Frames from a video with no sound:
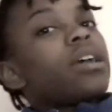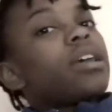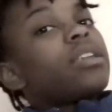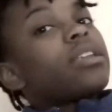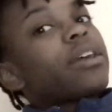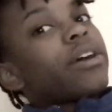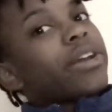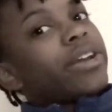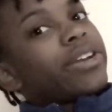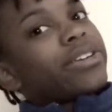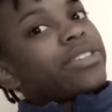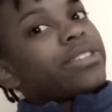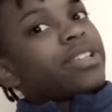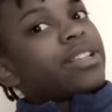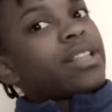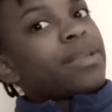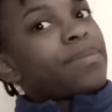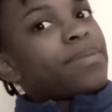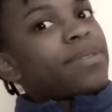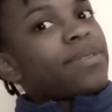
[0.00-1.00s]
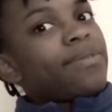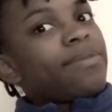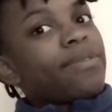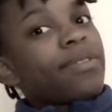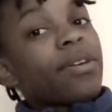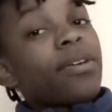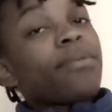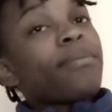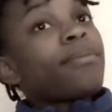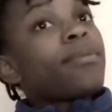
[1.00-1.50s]
Now here's a clip of the
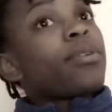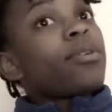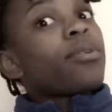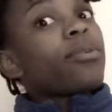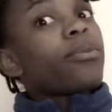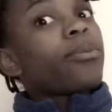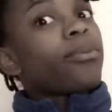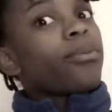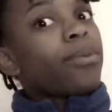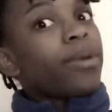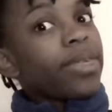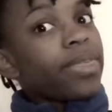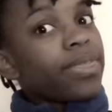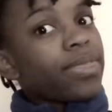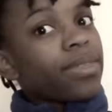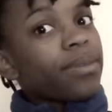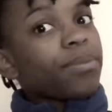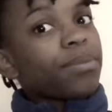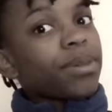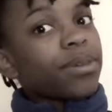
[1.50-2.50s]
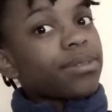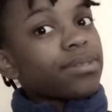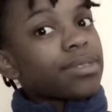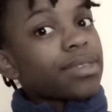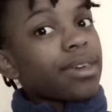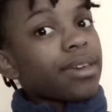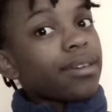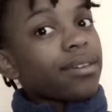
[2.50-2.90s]
film with the music.